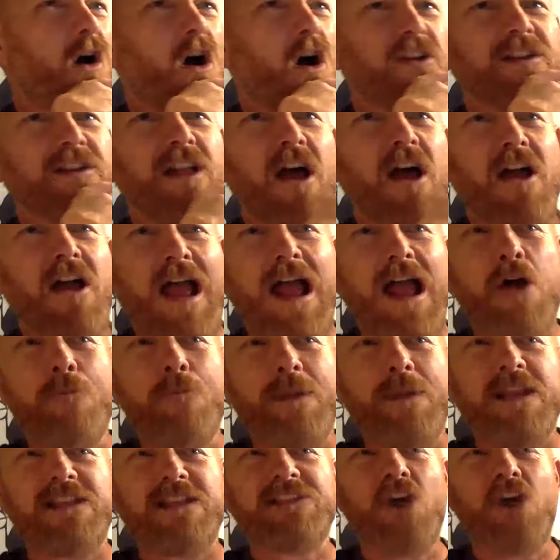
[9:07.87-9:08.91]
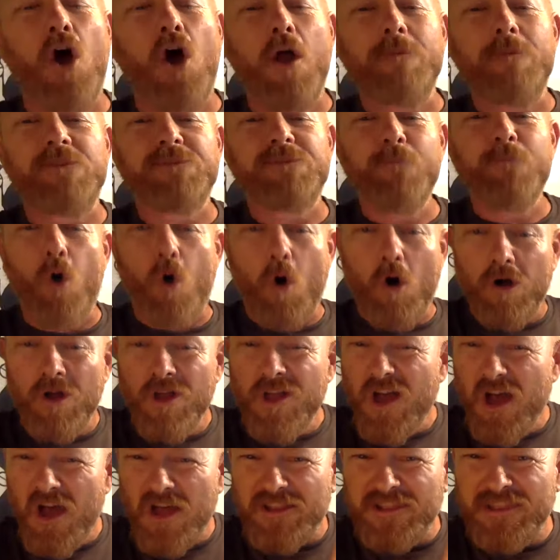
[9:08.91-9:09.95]
I don't know how many times more,
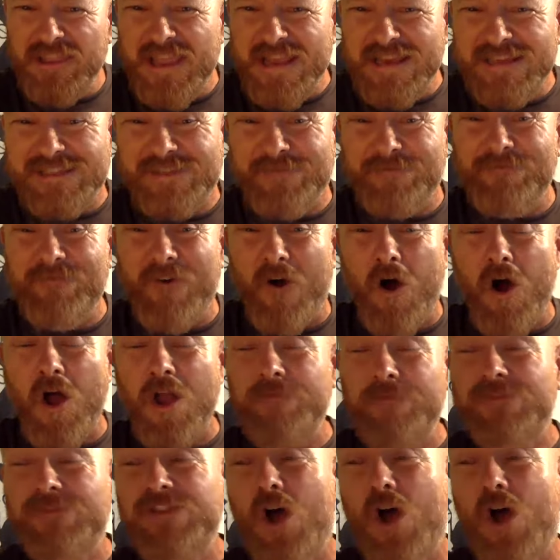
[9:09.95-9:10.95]
at least 5